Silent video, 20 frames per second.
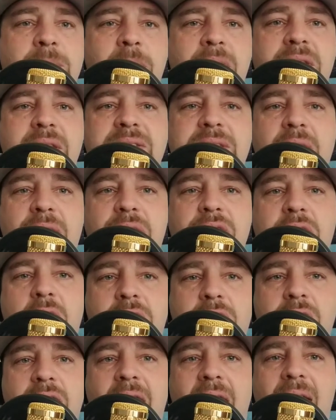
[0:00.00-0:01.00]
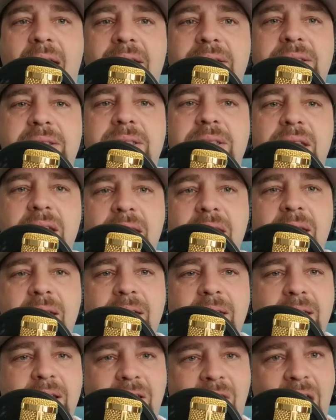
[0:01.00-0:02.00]
some of these other younger guys,
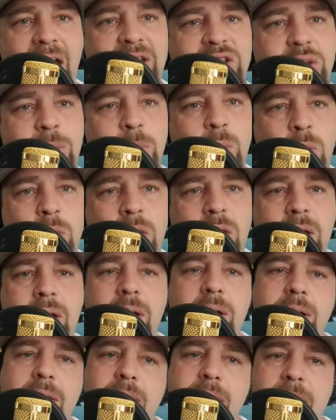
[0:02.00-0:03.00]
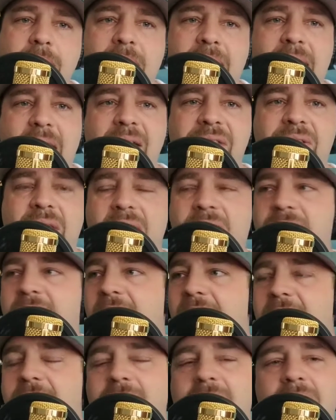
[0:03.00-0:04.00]
Elijah Moore and guys like
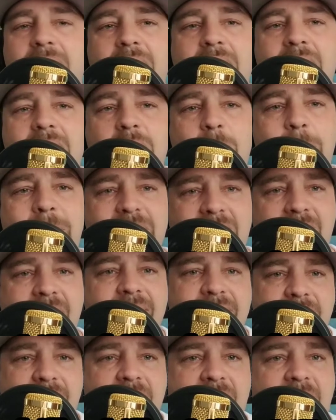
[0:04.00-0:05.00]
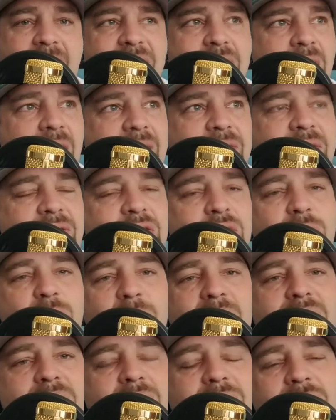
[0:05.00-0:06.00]
that. Because it has a lot to do
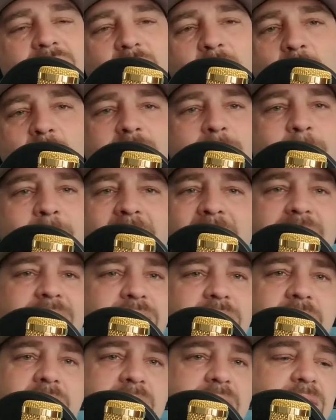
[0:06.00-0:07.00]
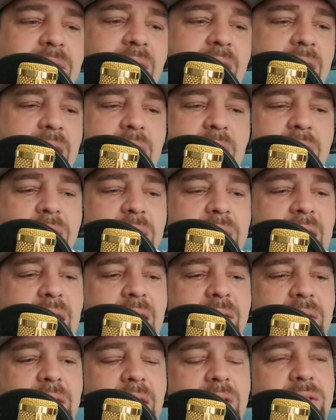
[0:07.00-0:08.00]
with the quarterback. The
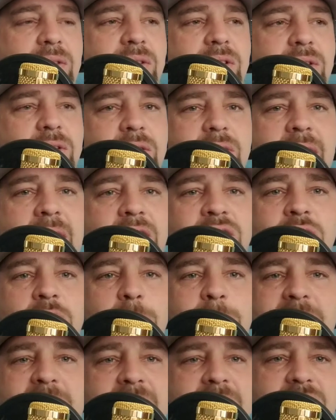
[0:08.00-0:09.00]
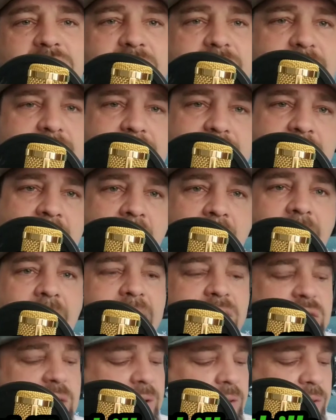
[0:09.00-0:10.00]
national media just does not
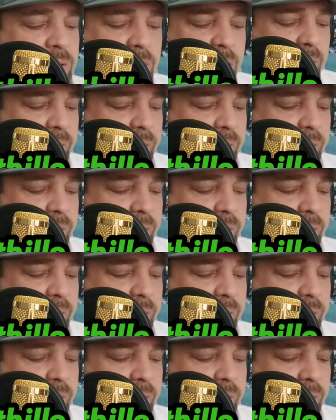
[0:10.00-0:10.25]
like Jalen